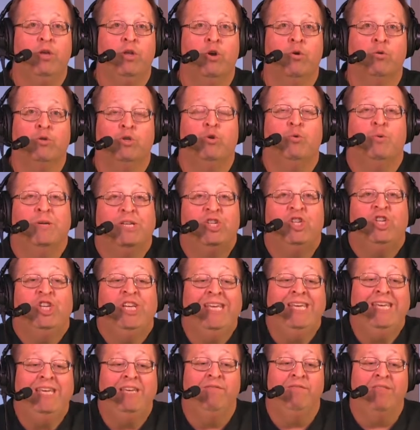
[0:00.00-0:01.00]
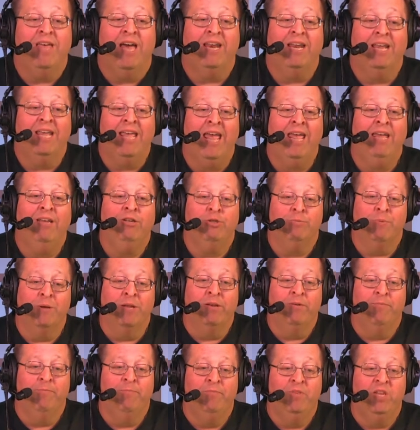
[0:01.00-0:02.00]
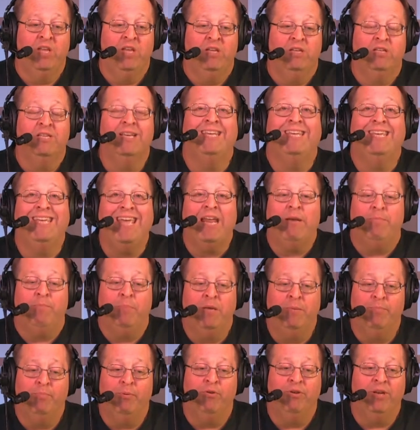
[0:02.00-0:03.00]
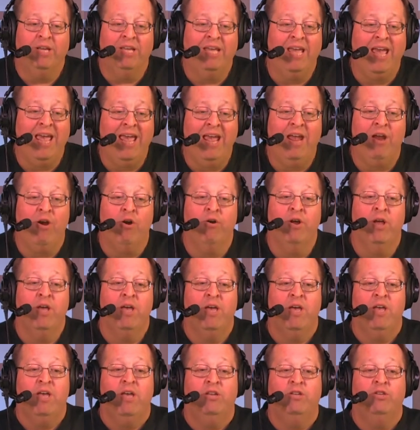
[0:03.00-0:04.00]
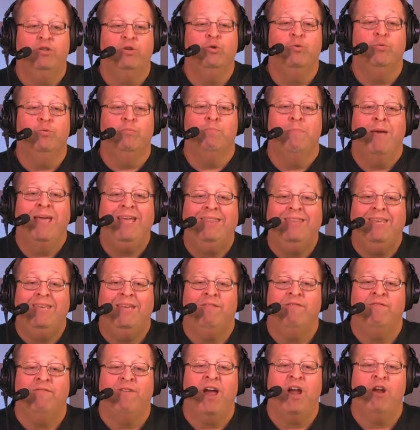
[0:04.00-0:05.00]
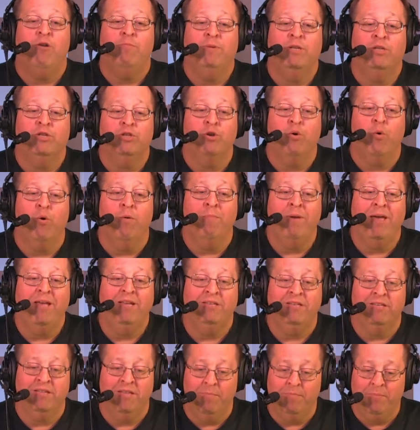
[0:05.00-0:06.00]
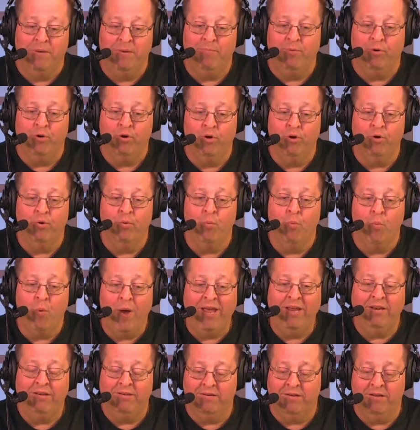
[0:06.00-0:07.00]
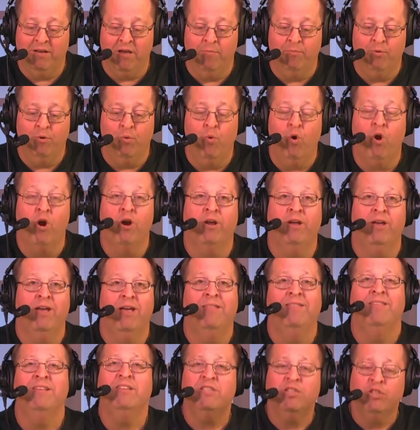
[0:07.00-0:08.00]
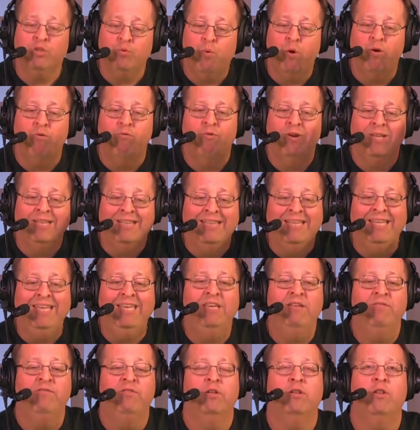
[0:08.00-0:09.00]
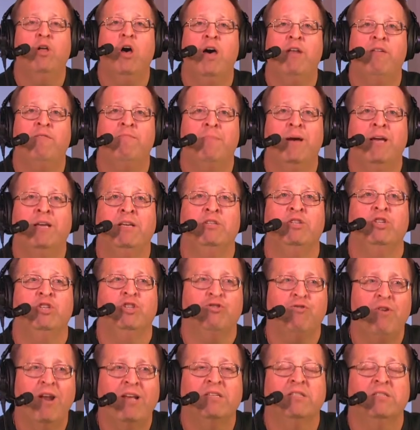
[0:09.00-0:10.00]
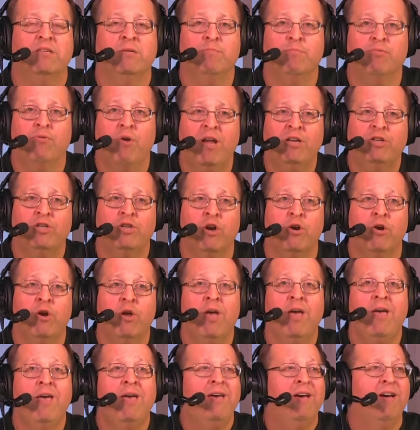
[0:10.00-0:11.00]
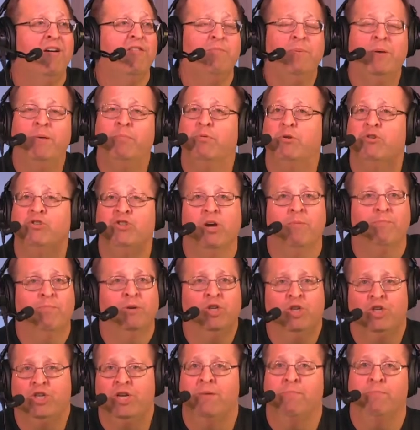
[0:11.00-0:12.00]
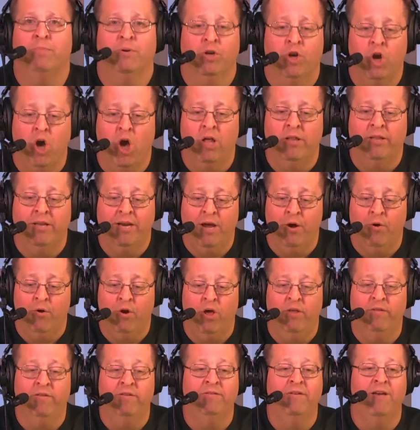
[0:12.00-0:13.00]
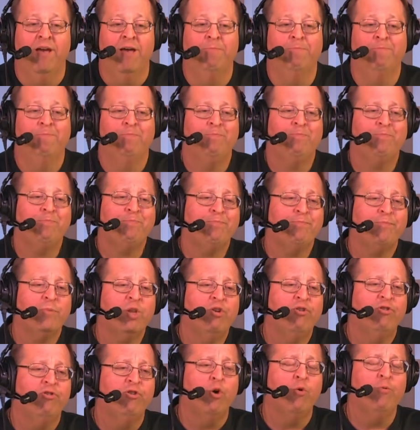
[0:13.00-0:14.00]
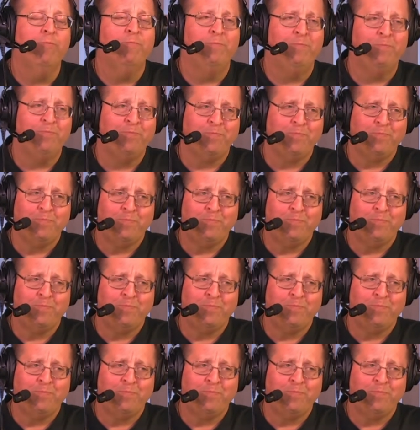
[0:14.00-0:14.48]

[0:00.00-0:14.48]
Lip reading: to achieve that engagement, to get people to care, to make the environment so amazing that people couldn't wait to come to work. And this is what relieved a lot of my stress and pressure of people jumping ship and calling out all the time. So,